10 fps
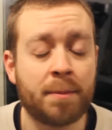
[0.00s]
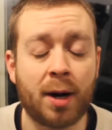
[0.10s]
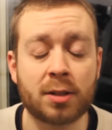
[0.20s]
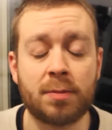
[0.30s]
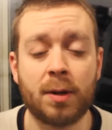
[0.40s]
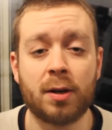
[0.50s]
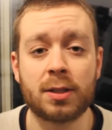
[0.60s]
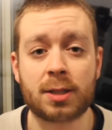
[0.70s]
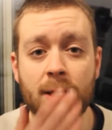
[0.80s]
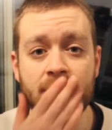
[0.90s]
But to be
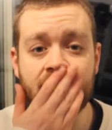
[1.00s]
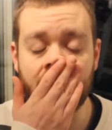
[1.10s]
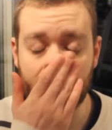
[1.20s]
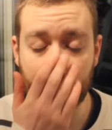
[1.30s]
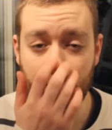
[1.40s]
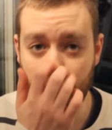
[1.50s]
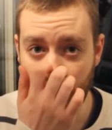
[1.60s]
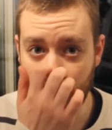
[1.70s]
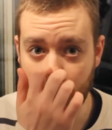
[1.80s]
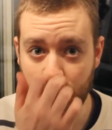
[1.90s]
honest, it's going to be
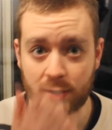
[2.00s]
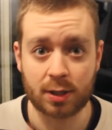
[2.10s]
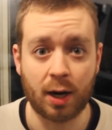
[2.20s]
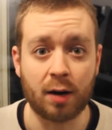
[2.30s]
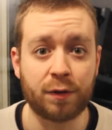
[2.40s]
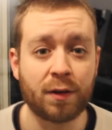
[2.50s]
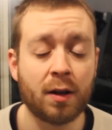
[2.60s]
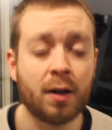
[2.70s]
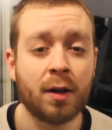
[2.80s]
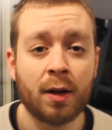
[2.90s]
really, really tough.
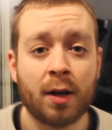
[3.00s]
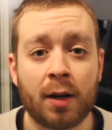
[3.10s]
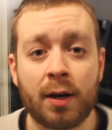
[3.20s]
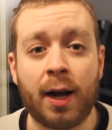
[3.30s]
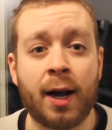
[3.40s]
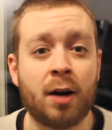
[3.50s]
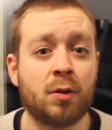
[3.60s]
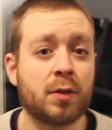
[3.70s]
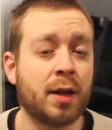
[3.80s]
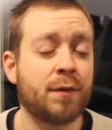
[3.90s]

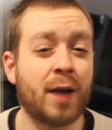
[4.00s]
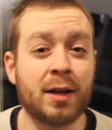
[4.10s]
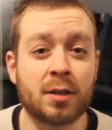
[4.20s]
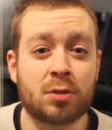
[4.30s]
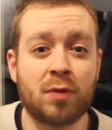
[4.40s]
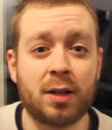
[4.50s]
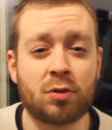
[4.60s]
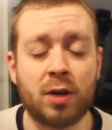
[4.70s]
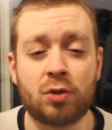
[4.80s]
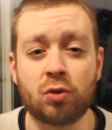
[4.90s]
Now, they've had a
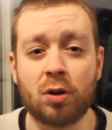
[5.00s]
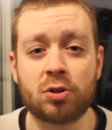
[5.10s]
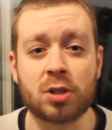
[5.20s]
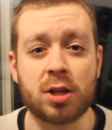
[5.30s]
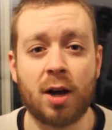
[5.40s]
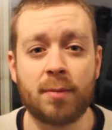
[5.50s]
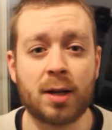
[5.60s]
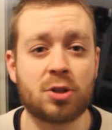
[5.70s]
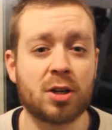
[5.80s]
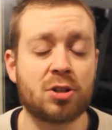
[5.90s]
3-3 draw, just like
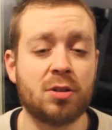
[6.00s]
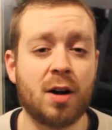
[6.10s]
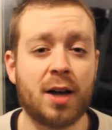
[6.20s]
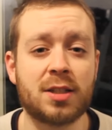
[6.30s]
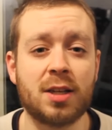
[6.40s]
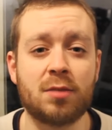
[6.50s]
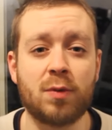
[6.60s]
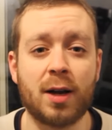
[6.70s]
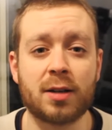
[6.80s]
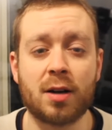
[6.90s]
Manchester United.
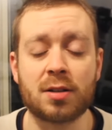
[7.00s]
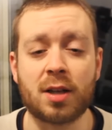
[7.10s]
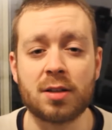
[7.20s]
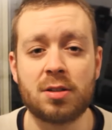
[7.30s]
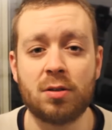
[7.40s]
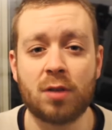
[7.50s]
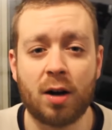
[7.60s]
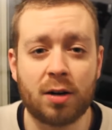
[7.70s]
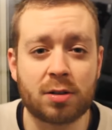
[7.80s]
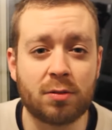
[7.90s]
We had ours against
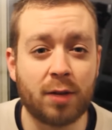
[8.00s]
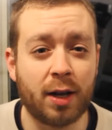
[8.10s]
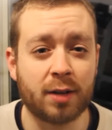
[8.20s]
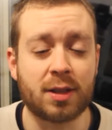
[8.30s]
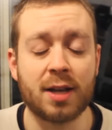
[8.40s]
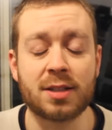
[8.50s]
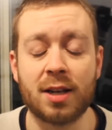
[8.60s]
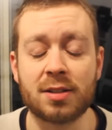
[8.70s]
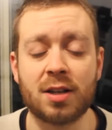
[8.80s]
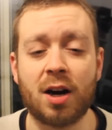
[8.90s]
Newcastle. They had theirs
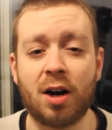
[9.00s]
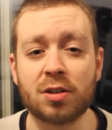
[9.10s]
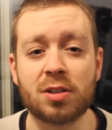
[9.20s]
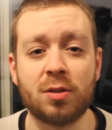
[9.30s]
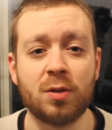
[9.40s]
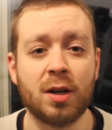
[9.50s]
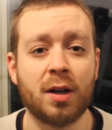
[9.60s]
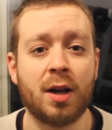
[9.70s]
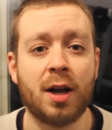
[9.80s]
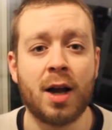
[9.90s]
against Arsenal.
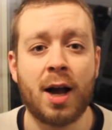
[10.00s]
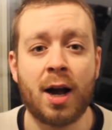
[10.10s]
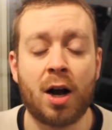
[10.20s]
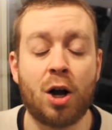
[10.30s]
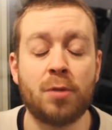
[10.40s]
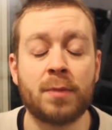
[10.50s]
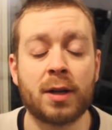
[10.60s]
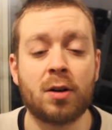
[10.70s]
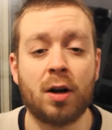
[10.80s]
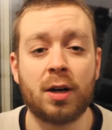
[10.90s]
At home,
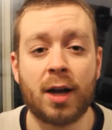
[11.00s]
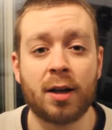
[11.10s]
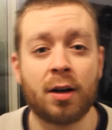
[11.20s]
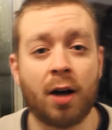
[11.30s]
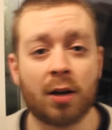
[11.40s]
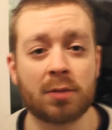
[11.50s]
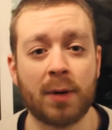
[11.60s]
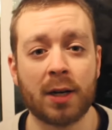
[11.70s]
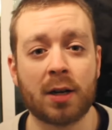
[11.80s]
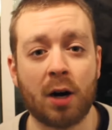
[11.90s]
they got a
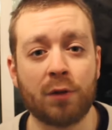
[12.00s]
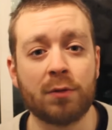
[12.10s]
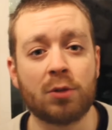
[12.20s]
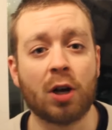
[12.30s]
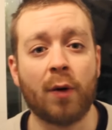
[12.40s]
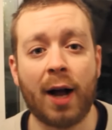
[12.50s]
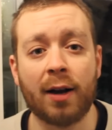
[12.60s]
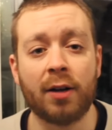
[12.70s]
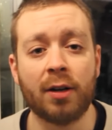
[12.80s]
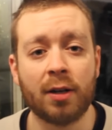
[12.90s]
last-minute goal from Joe
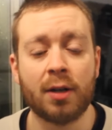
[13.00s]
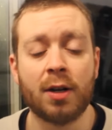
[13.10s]
Allen.